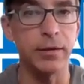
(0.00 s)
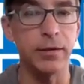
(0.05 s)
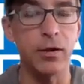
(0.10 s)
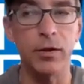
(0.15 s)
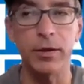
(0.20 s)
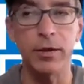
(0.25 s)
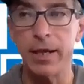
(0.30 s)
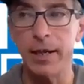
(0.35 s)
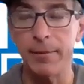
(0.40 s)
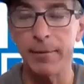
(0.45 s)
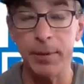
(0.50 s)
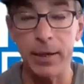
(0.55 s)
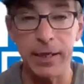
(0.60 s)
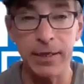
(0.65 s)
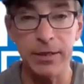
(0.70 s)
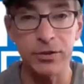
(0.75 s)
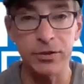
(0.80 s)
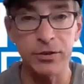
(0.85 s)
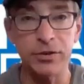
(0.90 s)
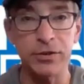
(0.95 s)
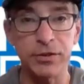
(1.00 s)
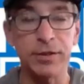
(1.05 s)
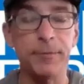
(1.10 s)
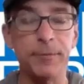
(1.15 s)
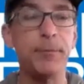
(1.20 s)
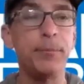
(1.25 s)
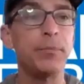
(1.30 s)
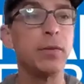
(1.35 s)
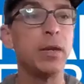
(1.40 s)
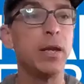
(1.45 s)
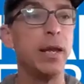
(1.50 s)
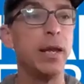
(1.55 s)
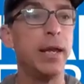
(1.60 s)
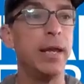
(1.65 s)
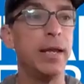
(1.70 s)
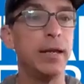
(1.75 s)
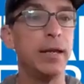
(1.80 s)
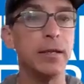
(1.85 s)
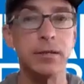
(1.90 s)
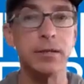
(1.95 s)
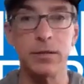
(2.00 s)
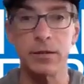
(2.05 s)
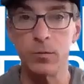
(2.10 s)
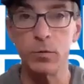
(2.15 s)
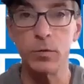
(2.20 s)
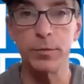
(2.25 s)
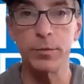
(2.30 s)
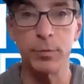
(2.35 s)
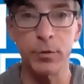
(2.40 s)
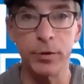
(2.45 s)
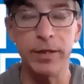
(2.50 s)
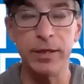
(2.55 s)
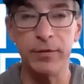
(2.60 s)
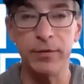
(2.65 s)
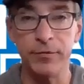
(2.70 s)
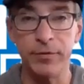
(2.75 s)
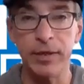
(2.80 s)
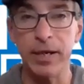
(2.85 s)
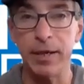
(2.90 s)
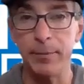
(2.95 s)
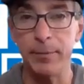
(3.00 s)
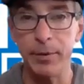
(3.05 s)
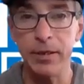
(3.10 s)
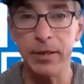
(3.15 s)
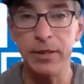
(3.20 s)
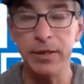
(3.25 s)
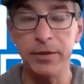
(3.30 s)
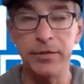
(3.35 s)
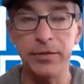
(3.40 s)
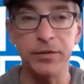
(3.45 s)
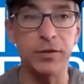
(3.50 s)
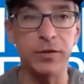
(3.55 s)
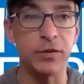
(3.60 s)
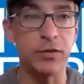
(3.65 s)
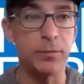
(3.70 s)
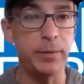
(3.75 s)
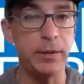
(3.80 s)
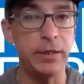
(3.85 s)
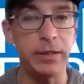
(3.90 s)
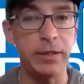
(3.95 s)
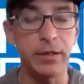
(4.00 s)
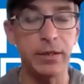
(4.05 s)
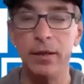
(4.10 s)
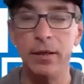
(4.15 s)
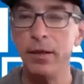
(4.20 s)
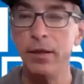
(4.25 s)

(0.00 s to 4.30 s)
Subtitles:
online pages, and we're bringing in VIPs to speak.